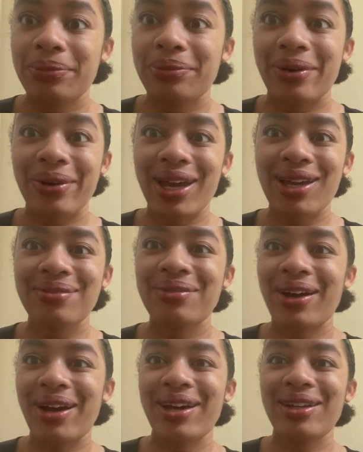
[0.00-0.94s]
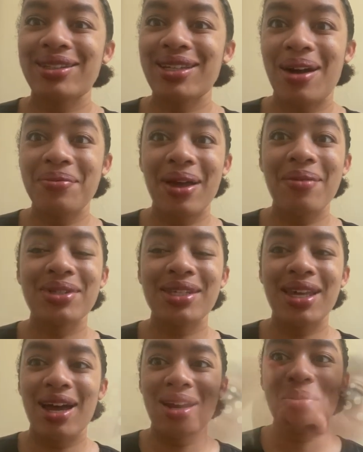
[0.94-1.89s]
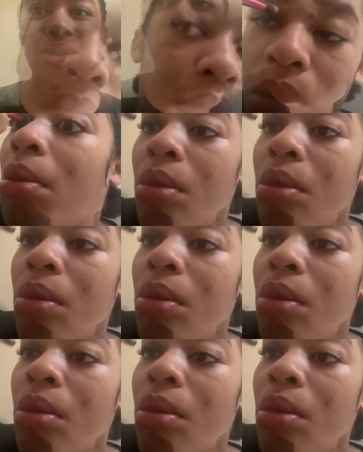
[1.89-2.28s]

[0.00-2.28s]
Okay? All right, time lapse, and I'll be back.